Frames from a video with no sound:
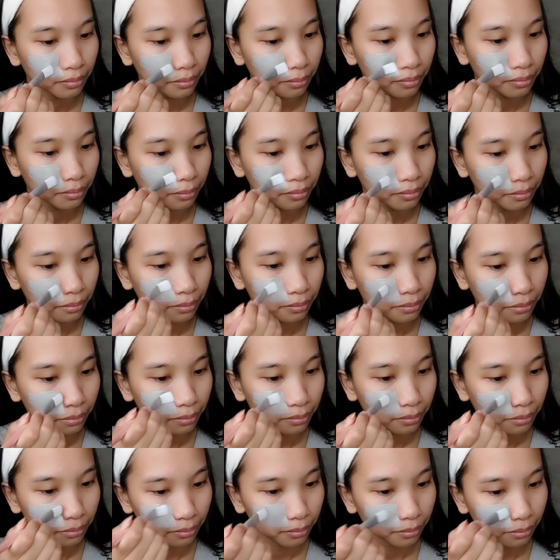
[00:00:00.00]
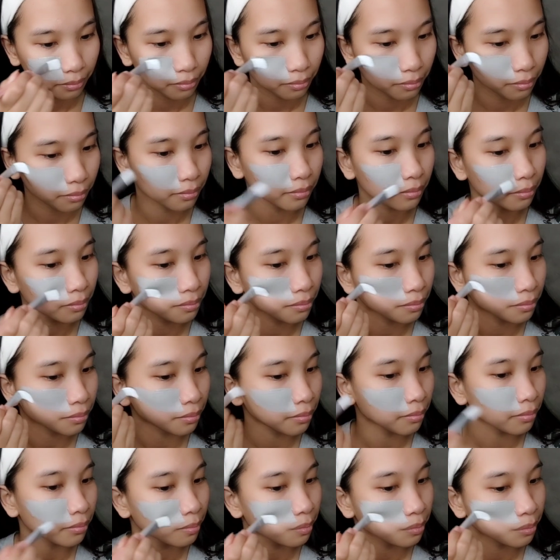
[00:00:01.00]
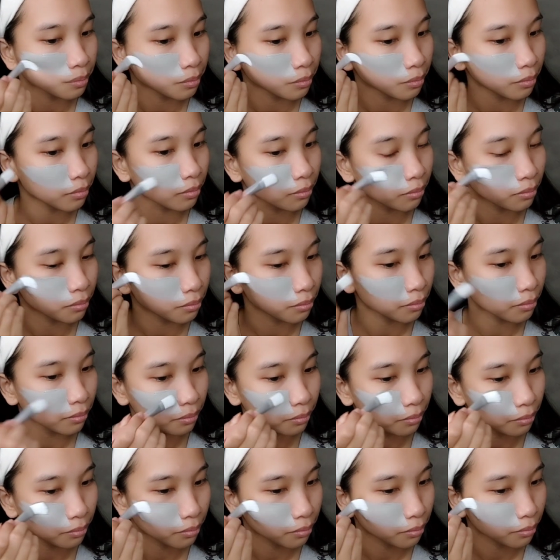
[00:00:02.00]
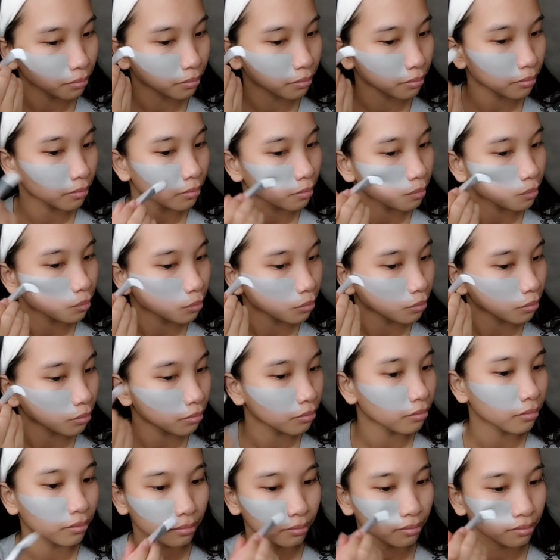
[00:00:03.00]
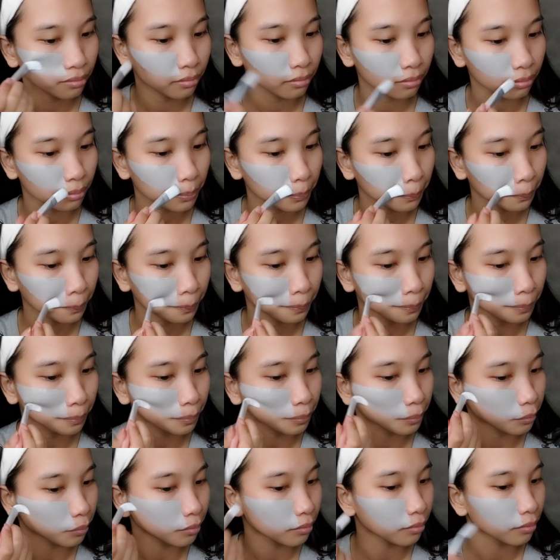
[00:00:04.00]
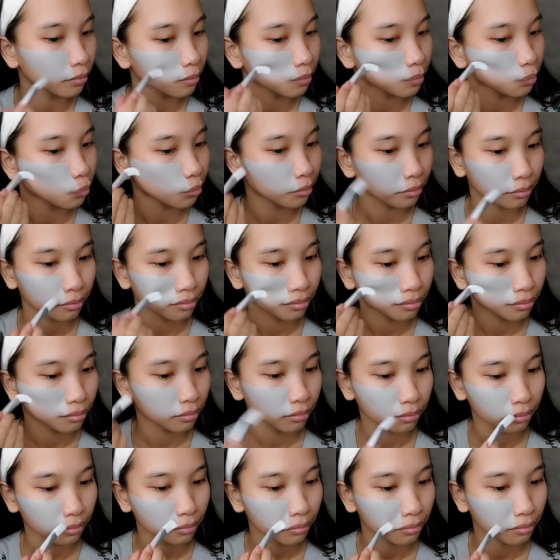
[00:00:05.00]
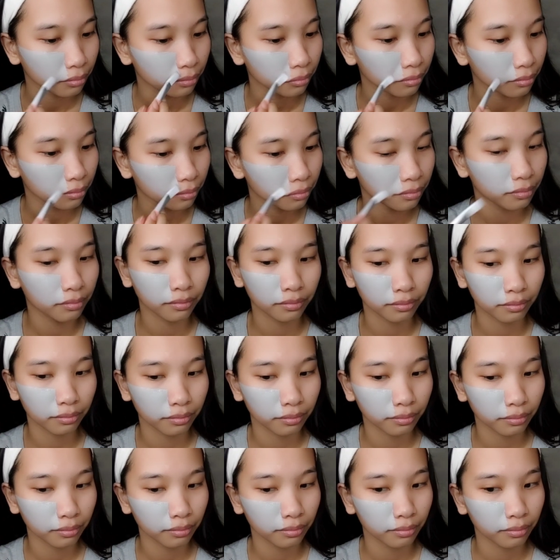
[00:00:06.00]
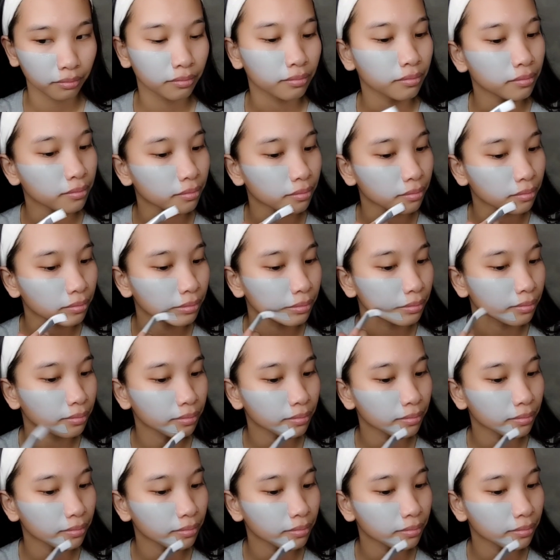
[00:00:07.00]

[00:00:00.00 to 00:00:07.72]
Nobody speaks.